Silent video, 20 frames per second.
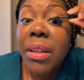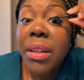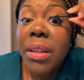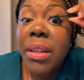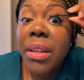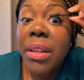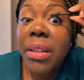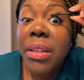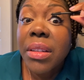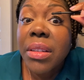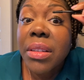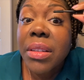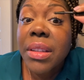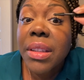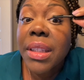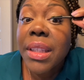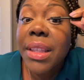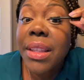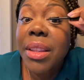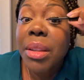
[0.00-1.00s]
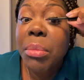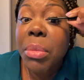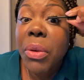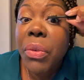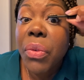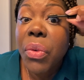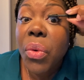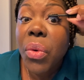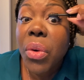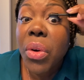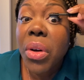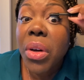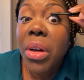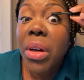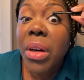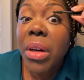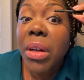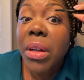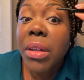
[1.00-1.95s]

Now, did you see the before?